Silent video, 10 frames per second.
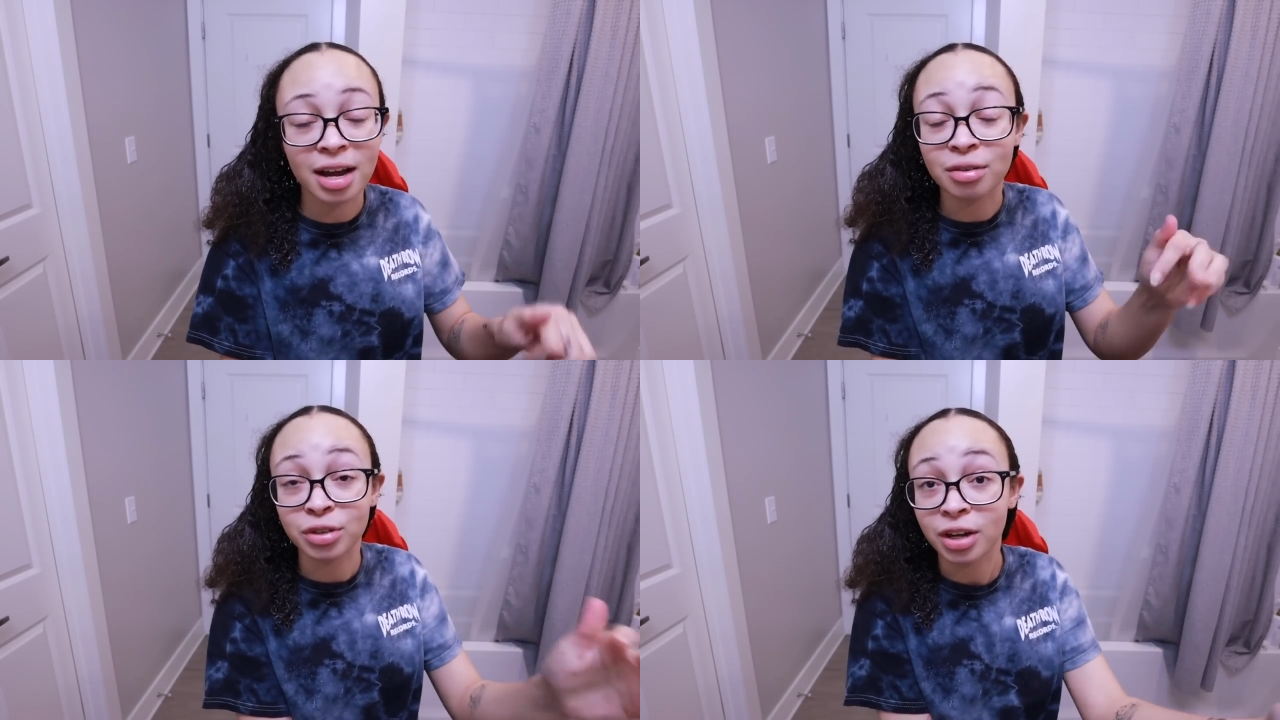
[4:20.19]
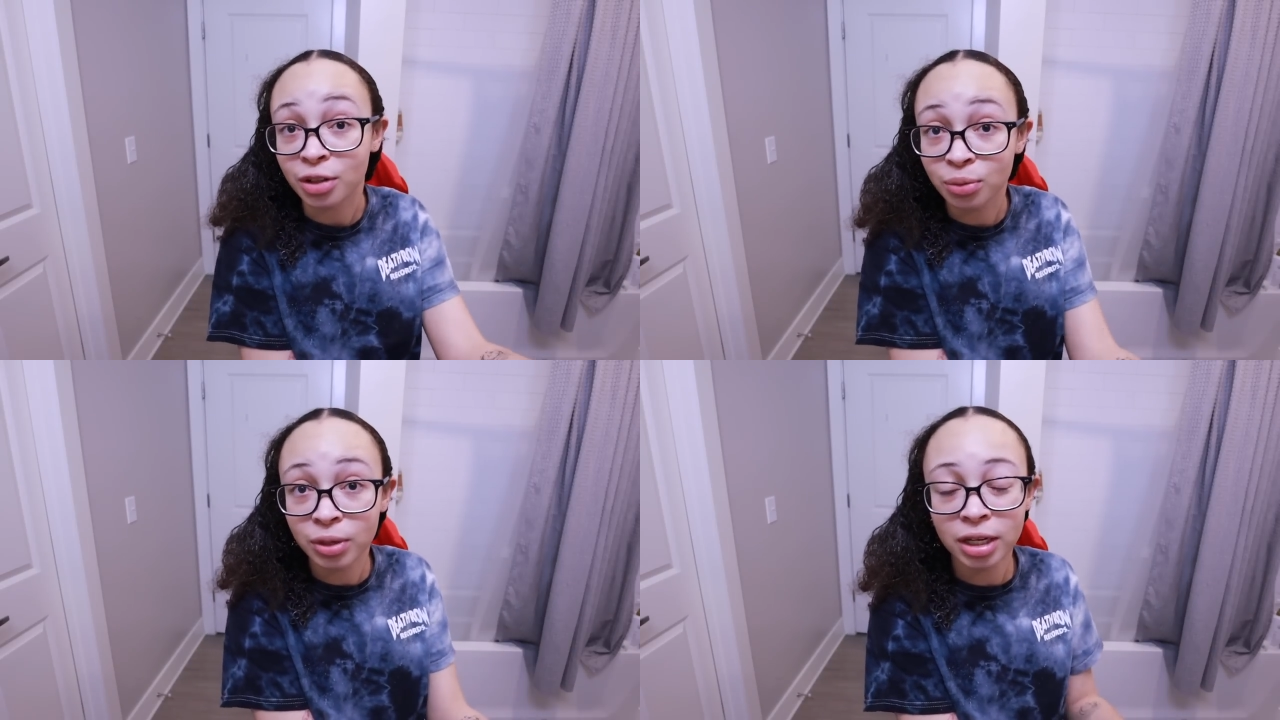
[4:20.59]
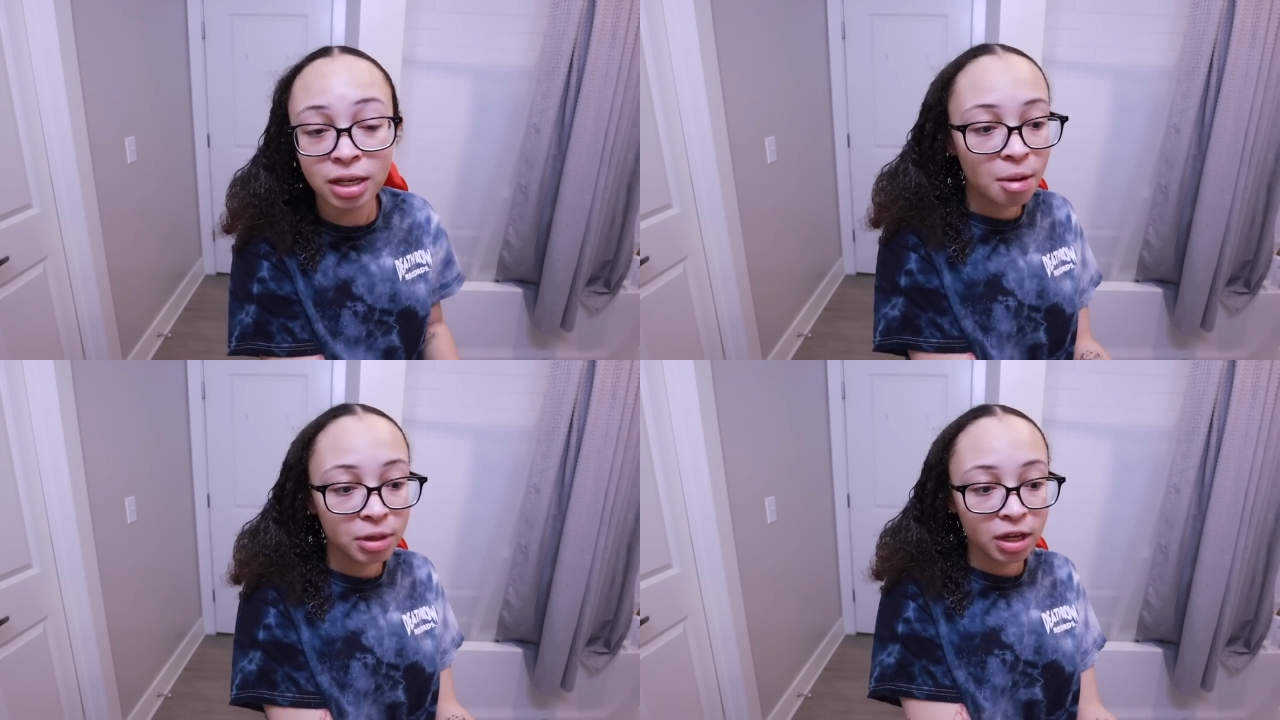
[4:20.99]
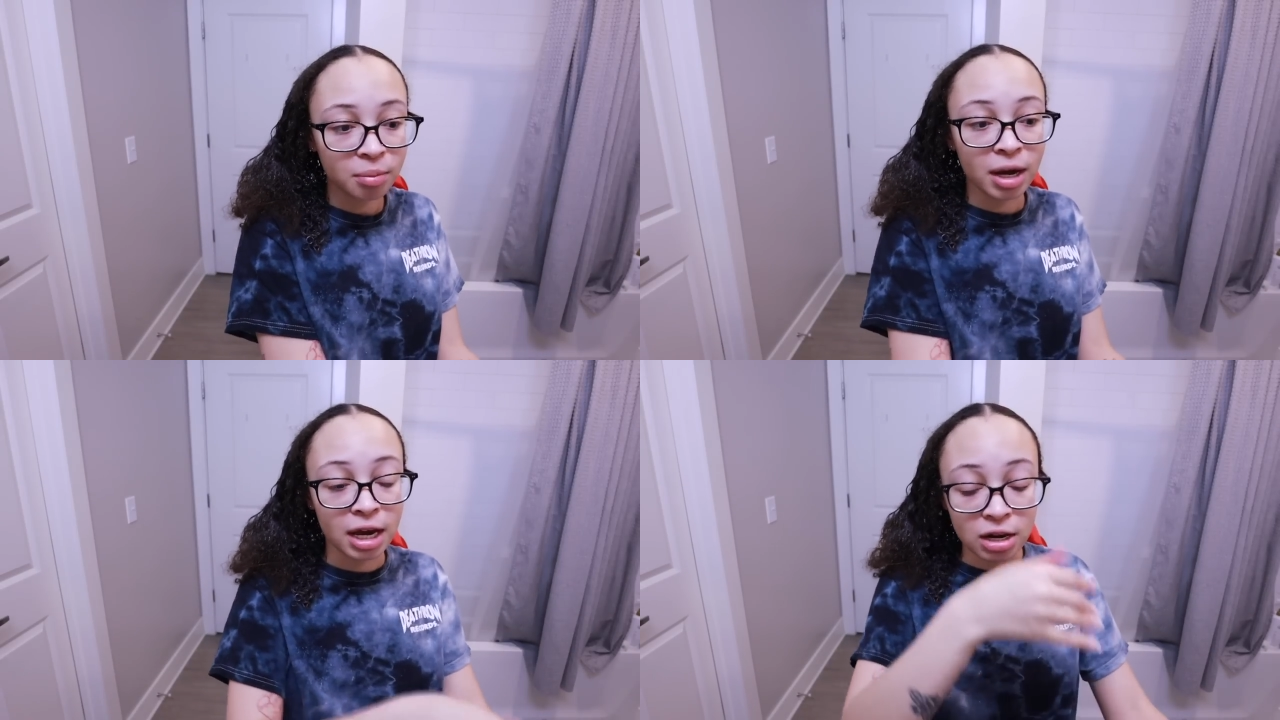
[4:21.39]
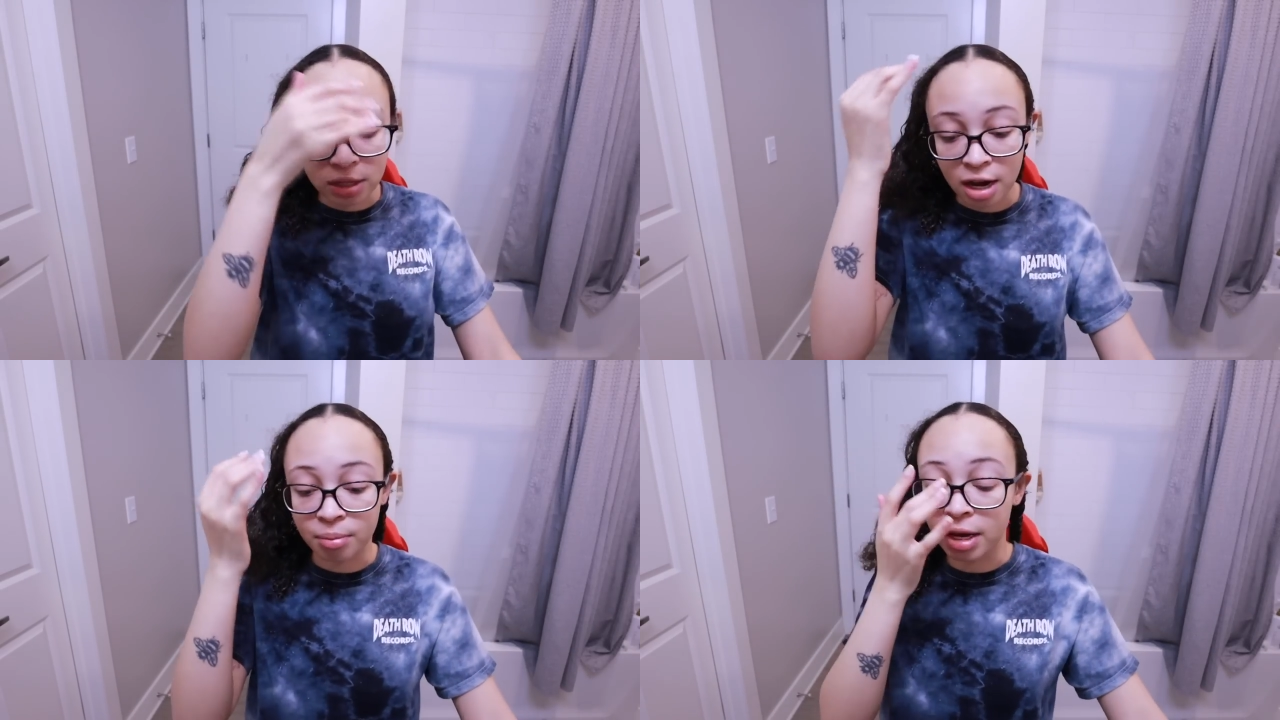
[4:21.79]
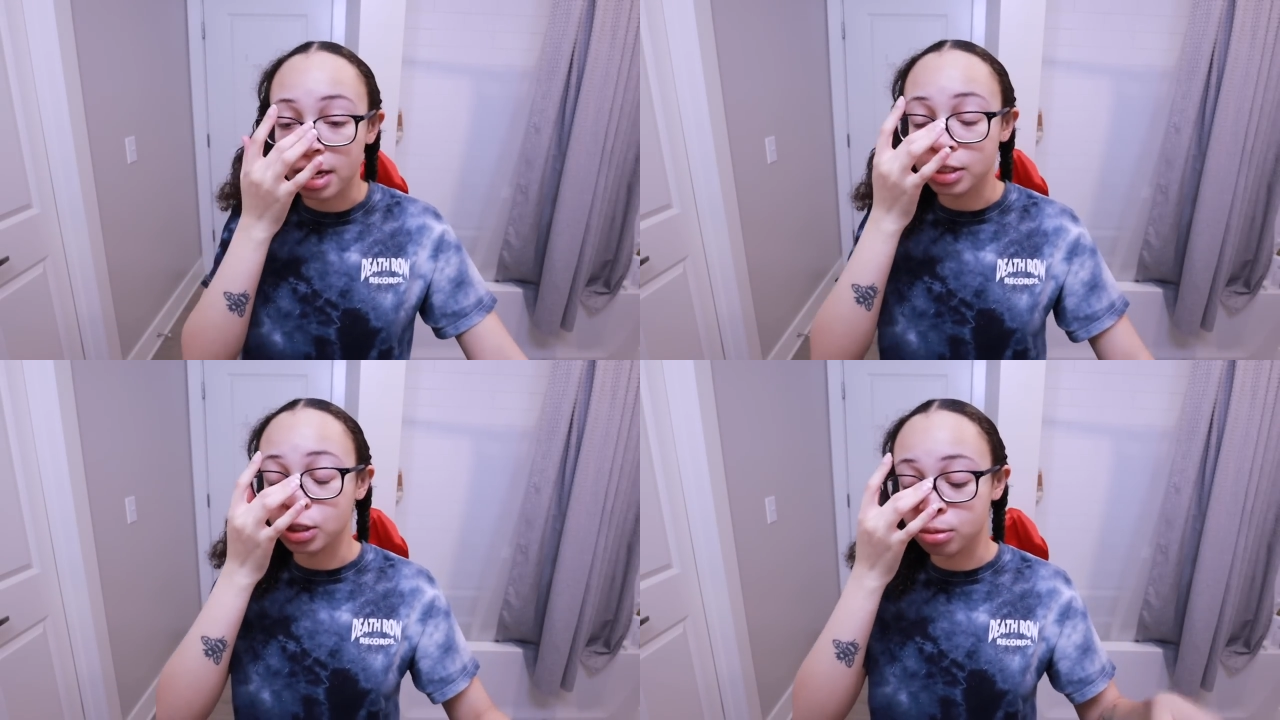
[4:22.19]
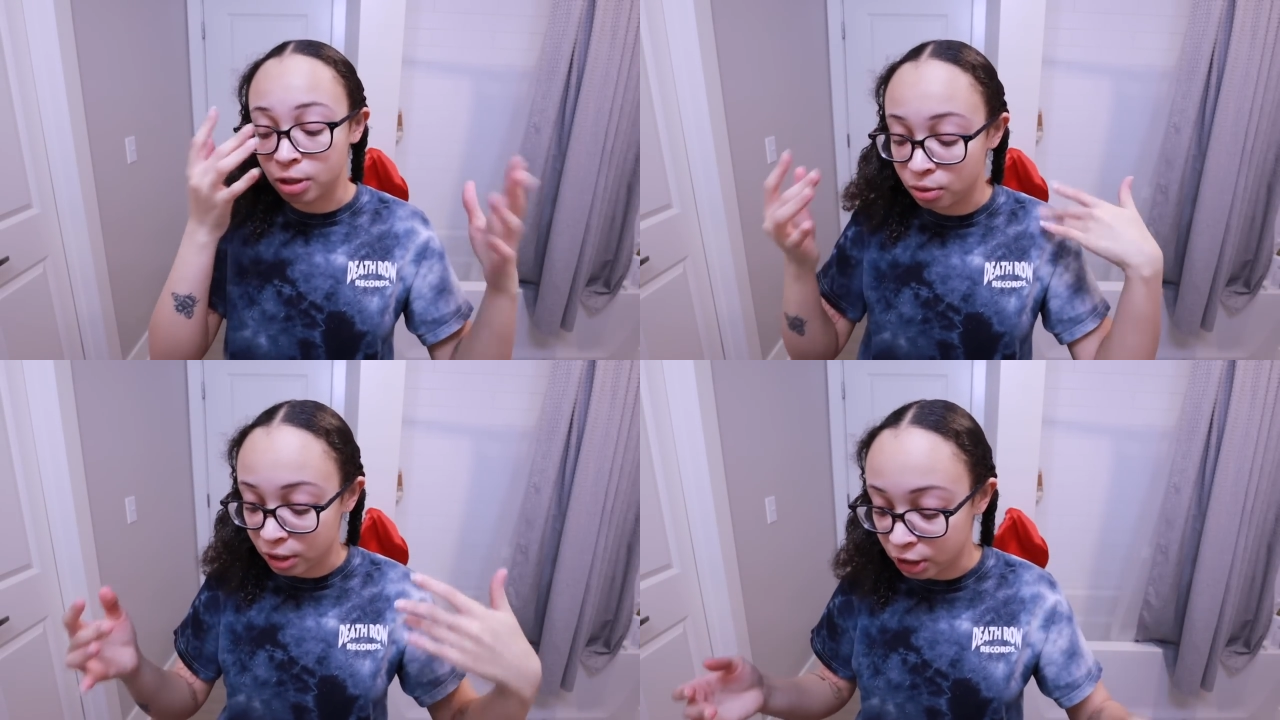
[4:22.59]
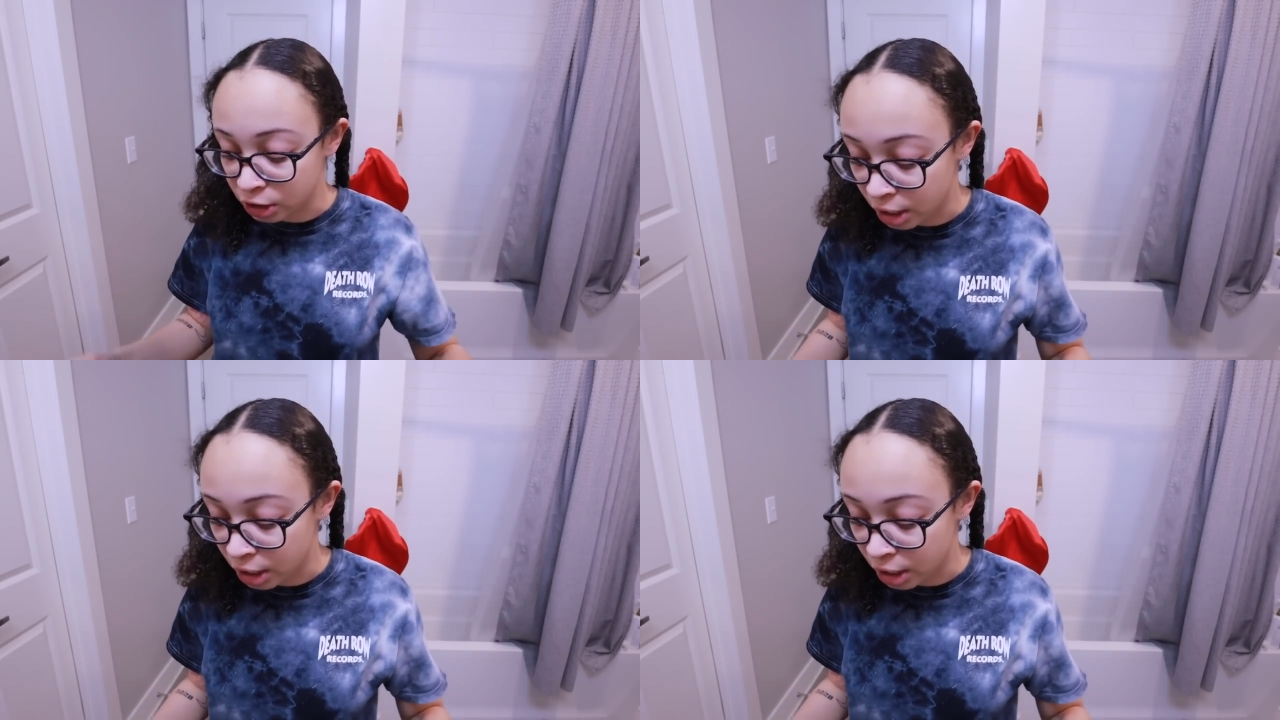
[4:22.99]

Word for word: every other week um and like my hairline my edges my little kitchen